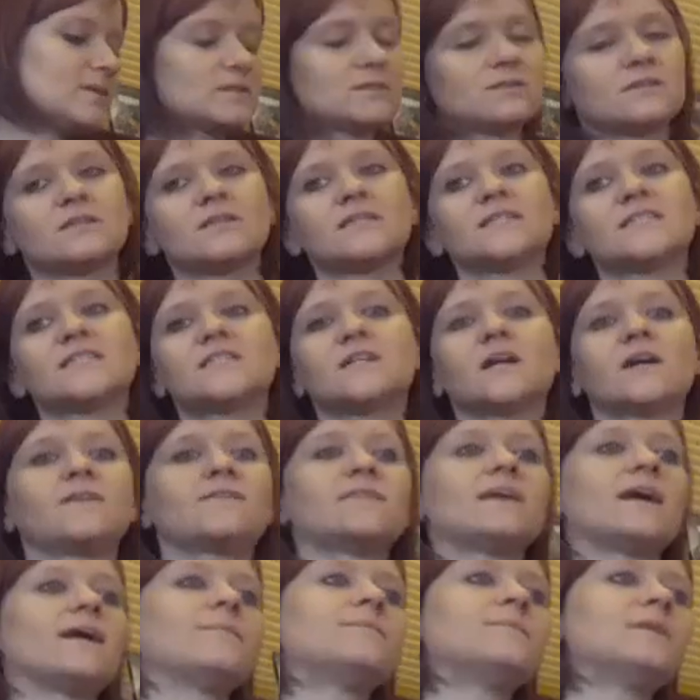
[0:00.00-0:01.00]
So let's start
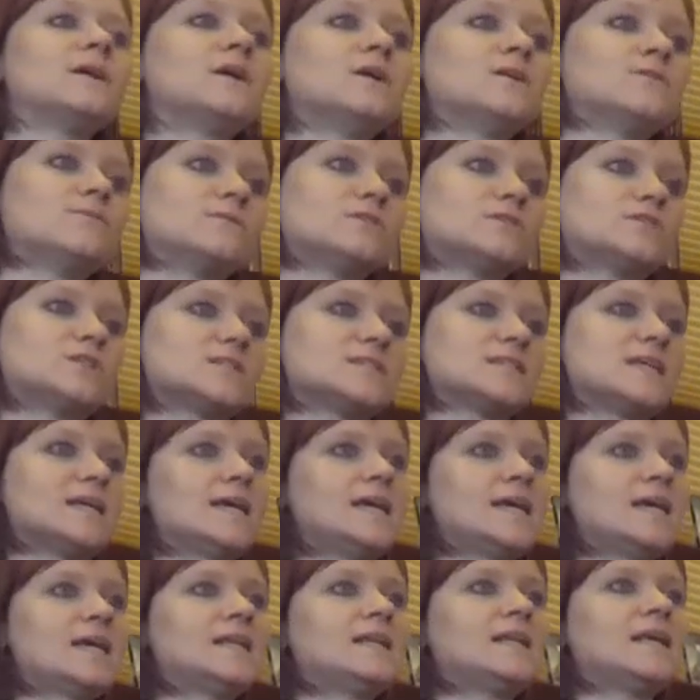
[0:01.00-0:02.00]
there. We'll just
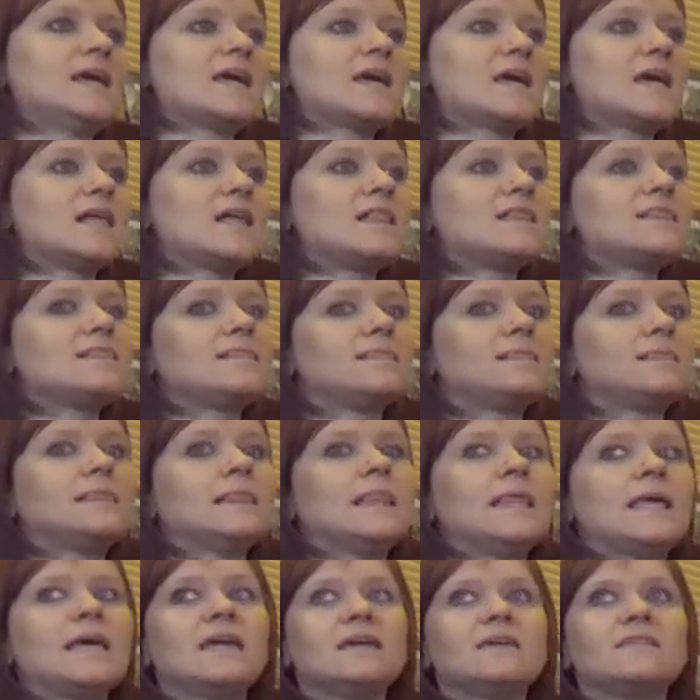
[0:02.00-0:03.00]
inhale,
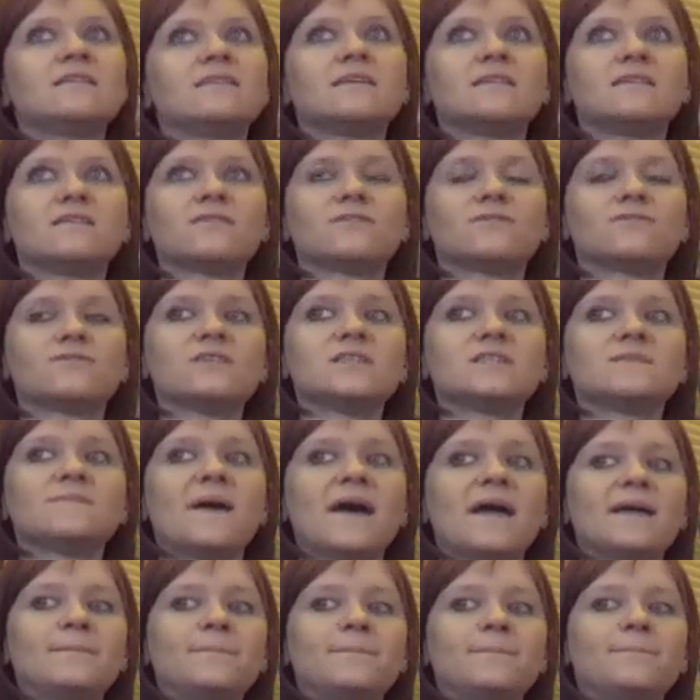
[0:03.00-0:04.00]
lengthen through the
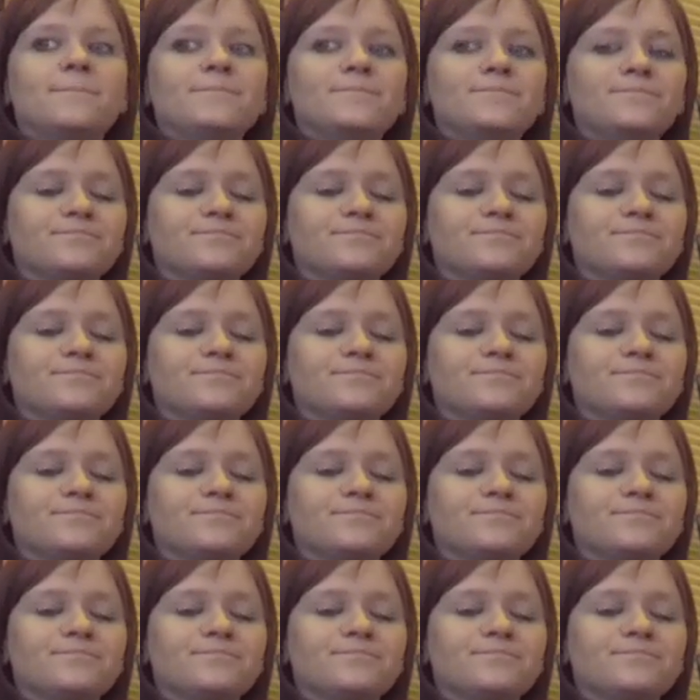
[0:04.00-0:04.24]
spine.